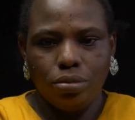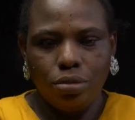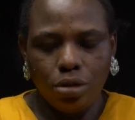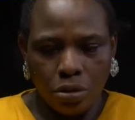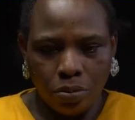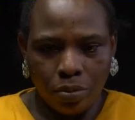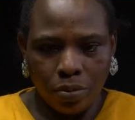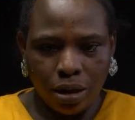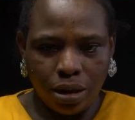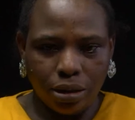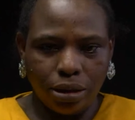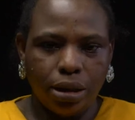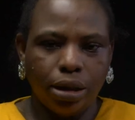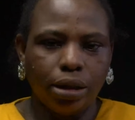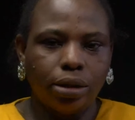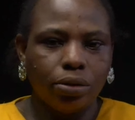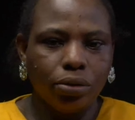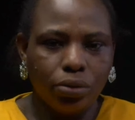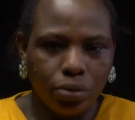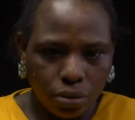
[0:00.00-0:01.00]
Normal,
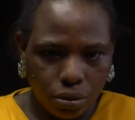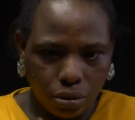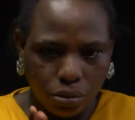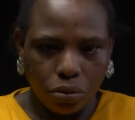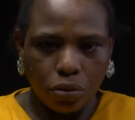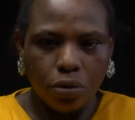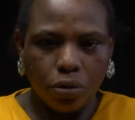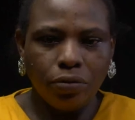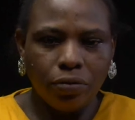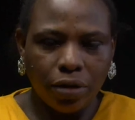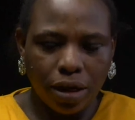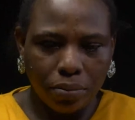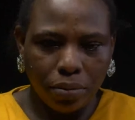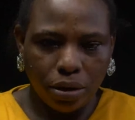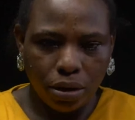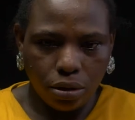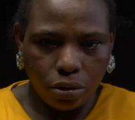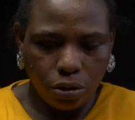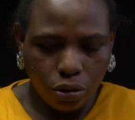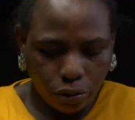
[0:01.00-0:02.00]
their clothes cover
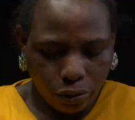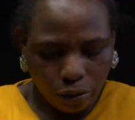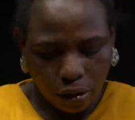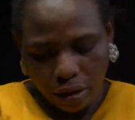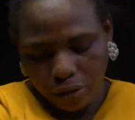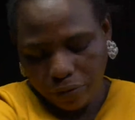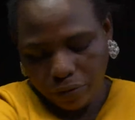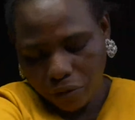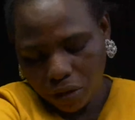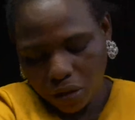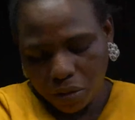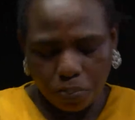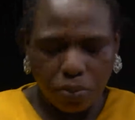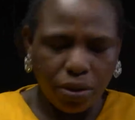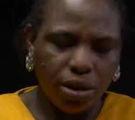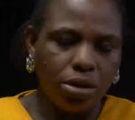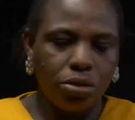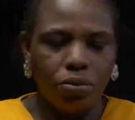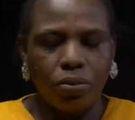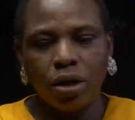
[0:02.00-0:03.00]
me, leave a
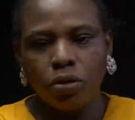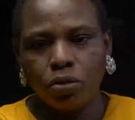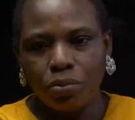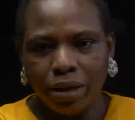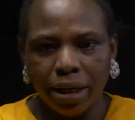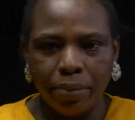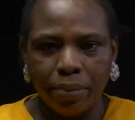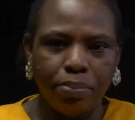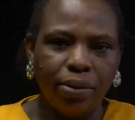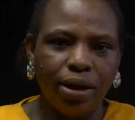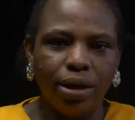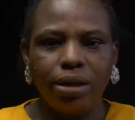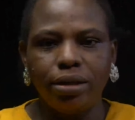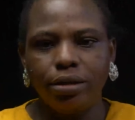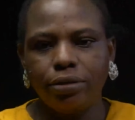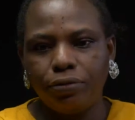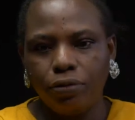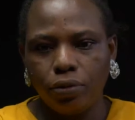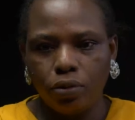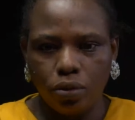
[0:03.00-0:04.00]
space around my
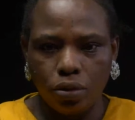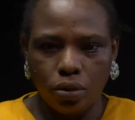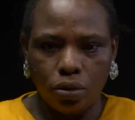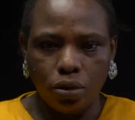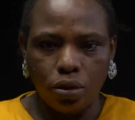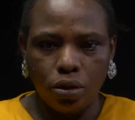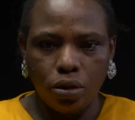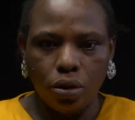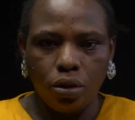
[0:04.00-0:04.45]
belly for